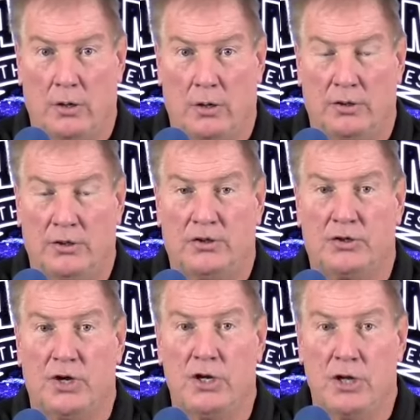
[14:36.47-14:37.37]
This is
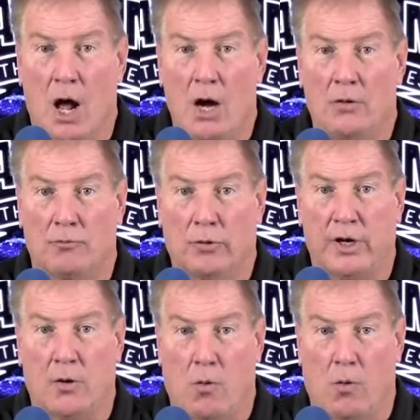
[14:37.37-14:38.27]
a young rookie
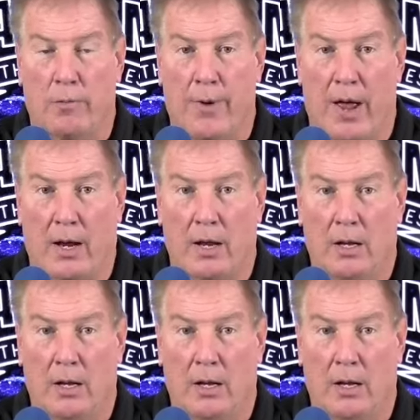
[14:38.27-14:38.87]
quarterback.